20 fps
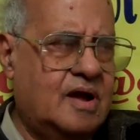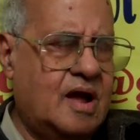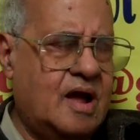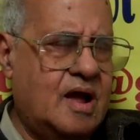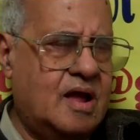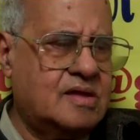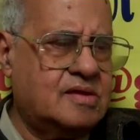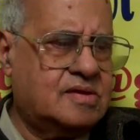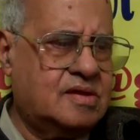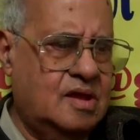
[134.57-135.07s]

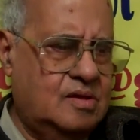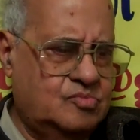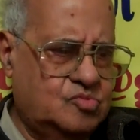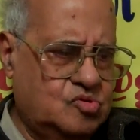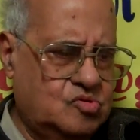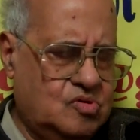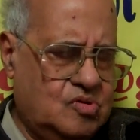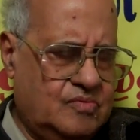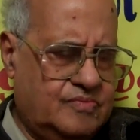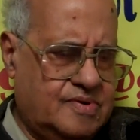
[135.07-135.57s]
I came
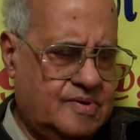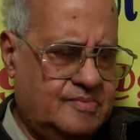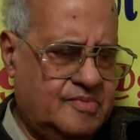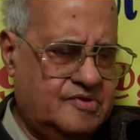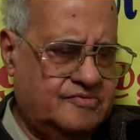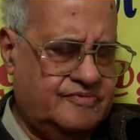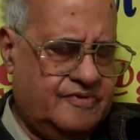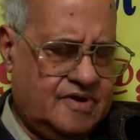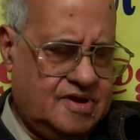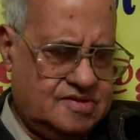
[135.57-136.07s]
to know from
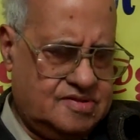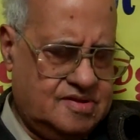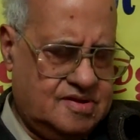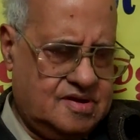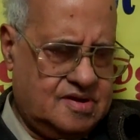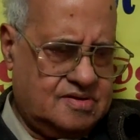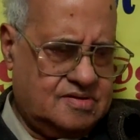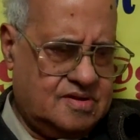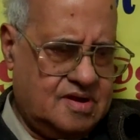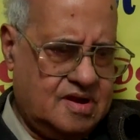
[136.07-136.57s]
my
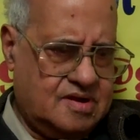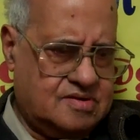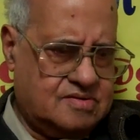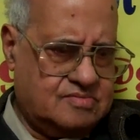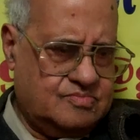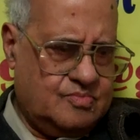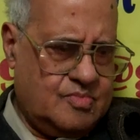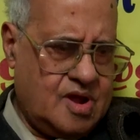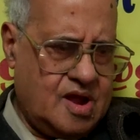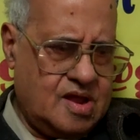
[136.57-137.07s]
father that
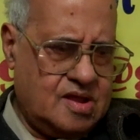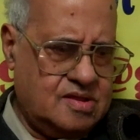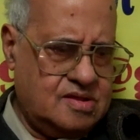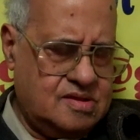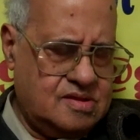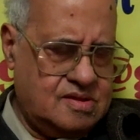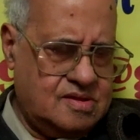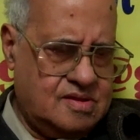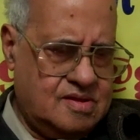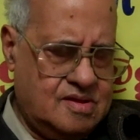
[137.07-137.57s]

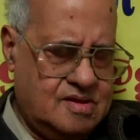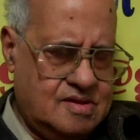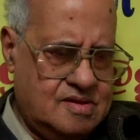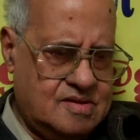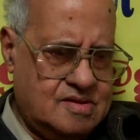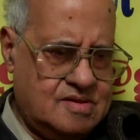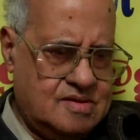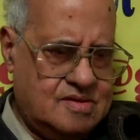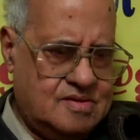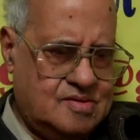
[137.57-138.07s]
my
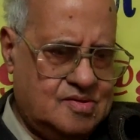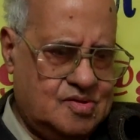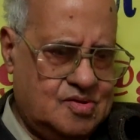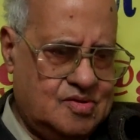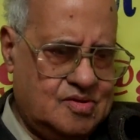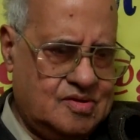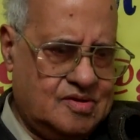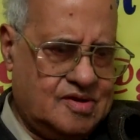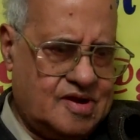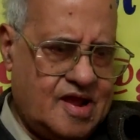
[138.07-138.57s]

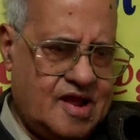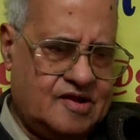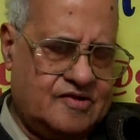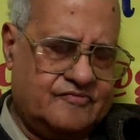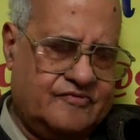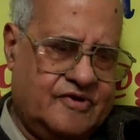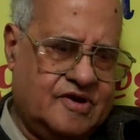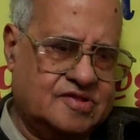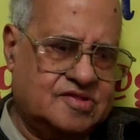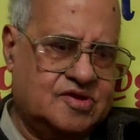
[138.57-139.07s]

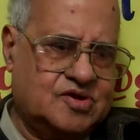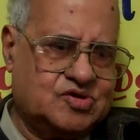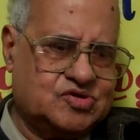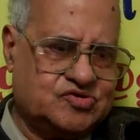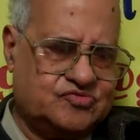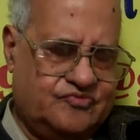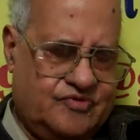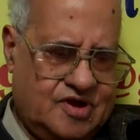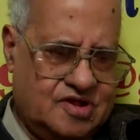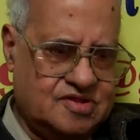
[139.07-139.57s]

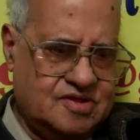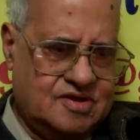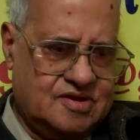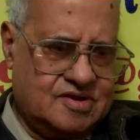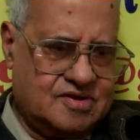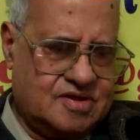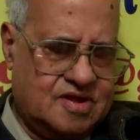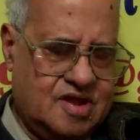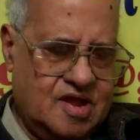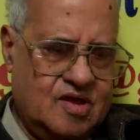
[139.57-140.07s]
grandfather's
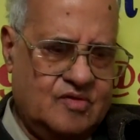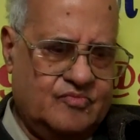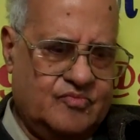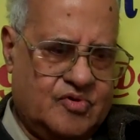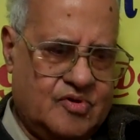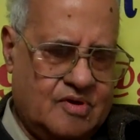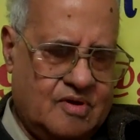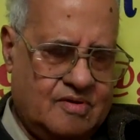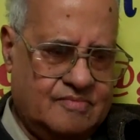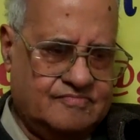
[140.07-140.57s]
father came
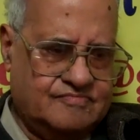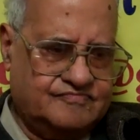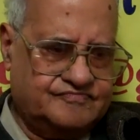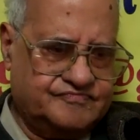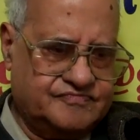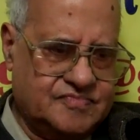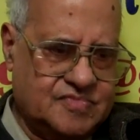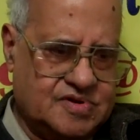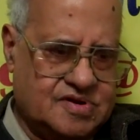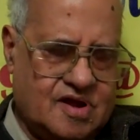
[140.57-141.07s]
from
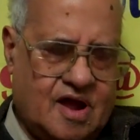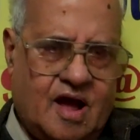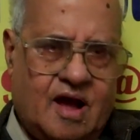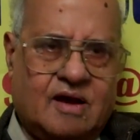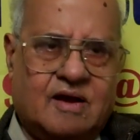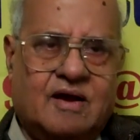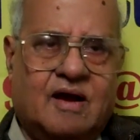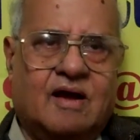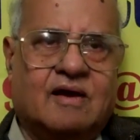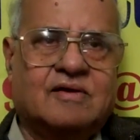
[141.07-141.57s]

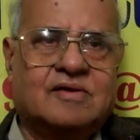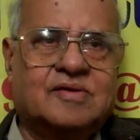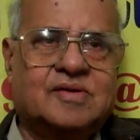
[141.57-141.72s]
Dhaka.